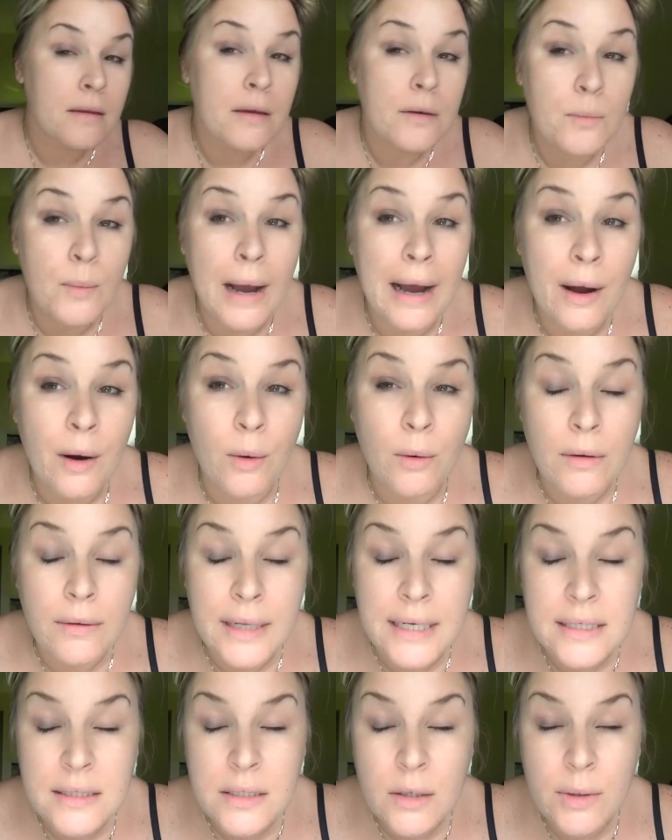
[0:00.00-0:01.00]
Wow,
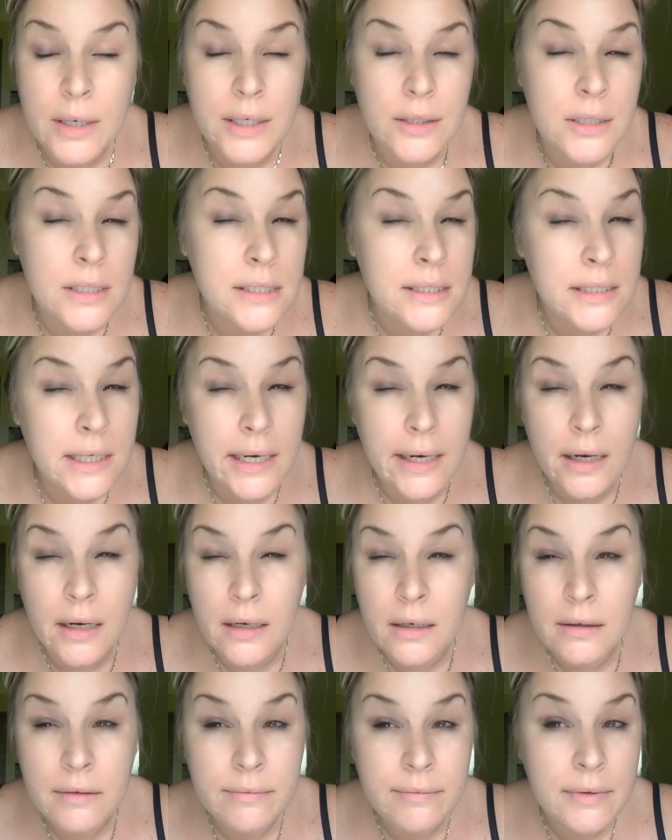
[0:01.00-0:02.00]
that's so interesting.
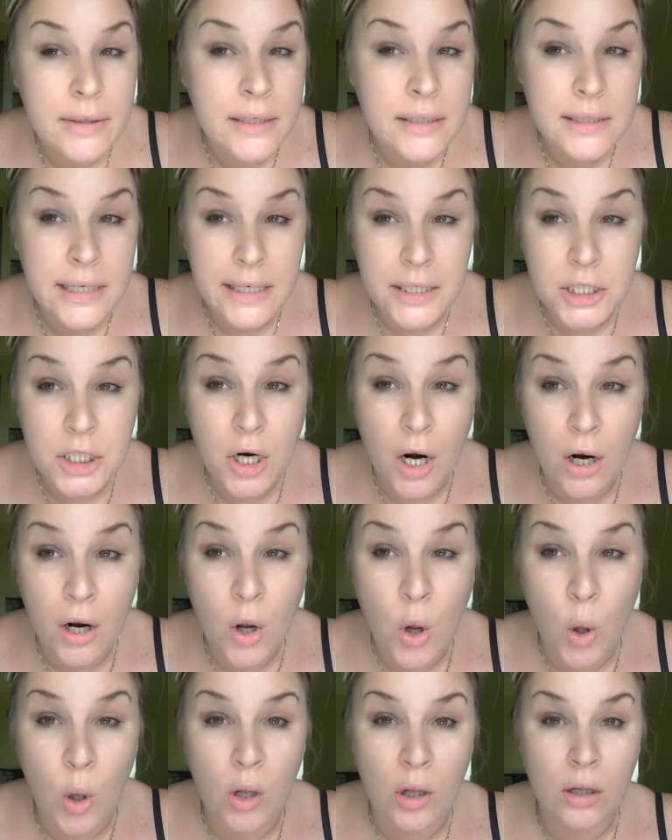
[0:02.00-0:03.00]
It's like
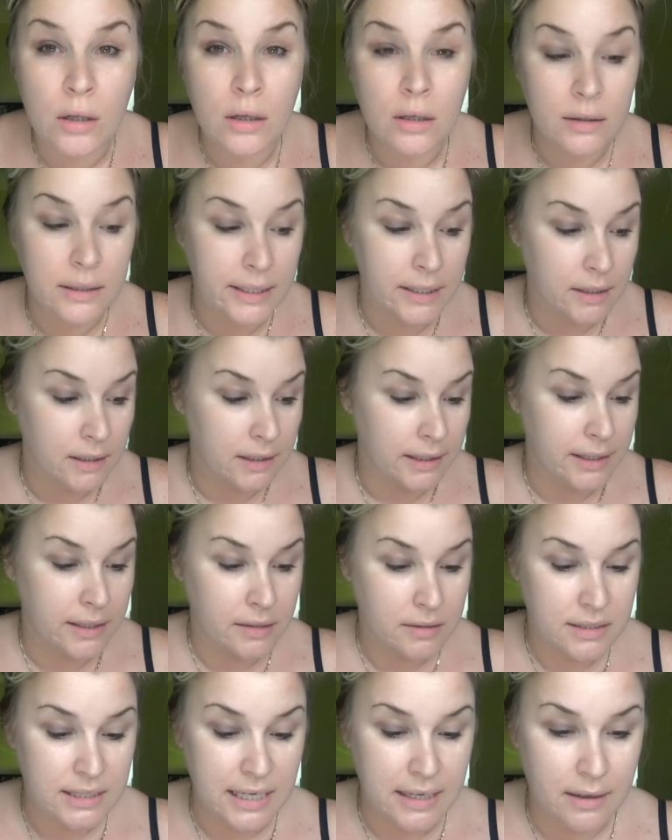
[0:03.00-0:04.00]
charcoal, literally.
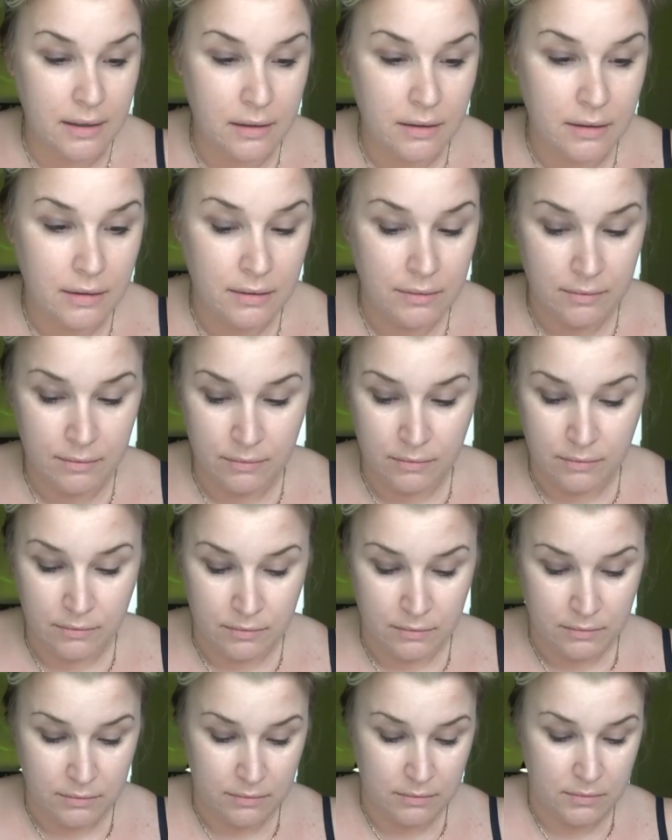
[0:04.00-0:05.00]
It's like
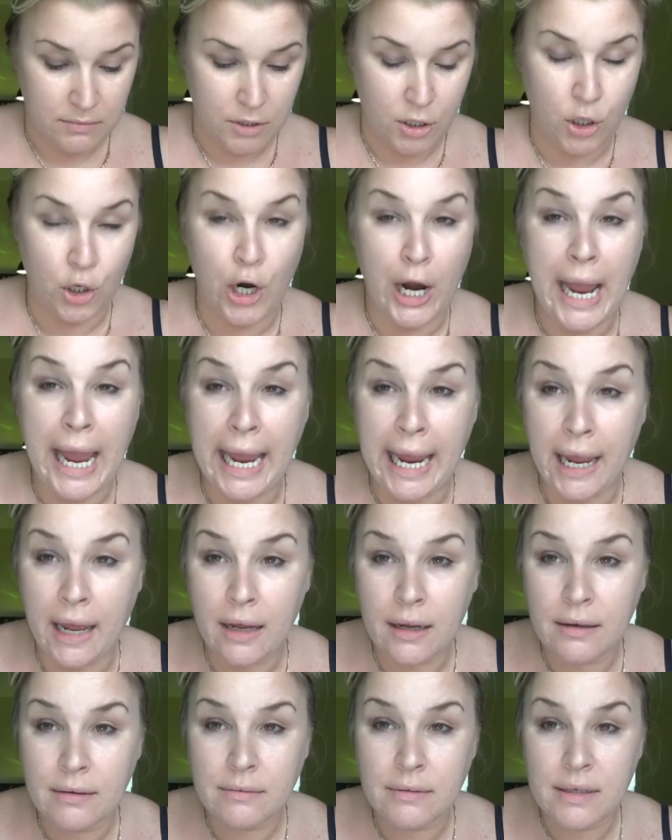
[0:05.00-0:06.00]
gray.
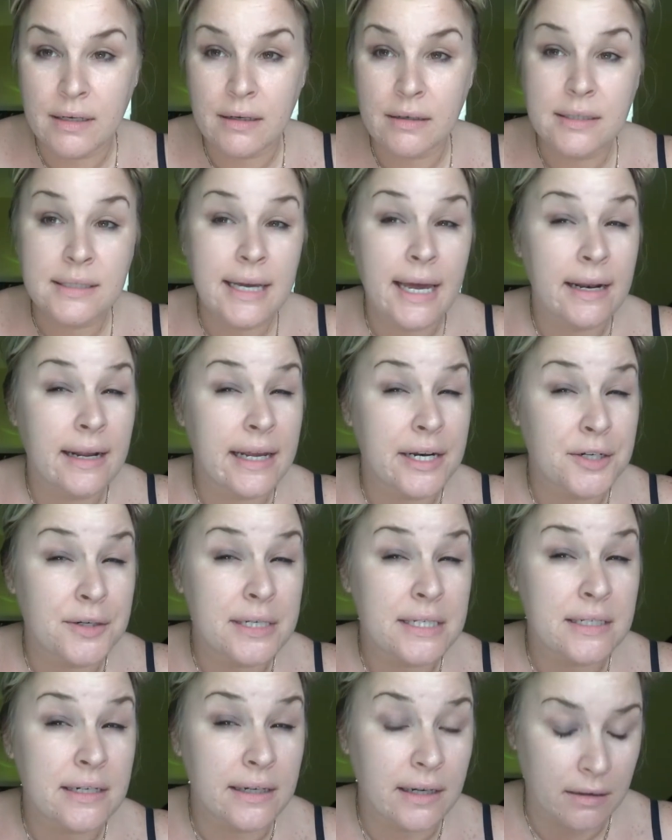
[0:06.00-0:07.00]
It's kind of
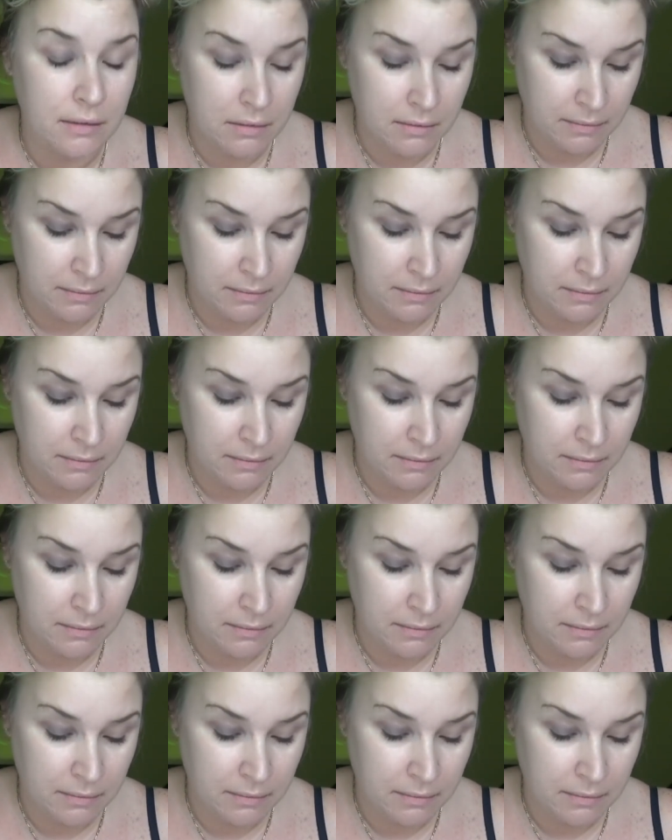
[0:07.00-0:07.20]
interesting.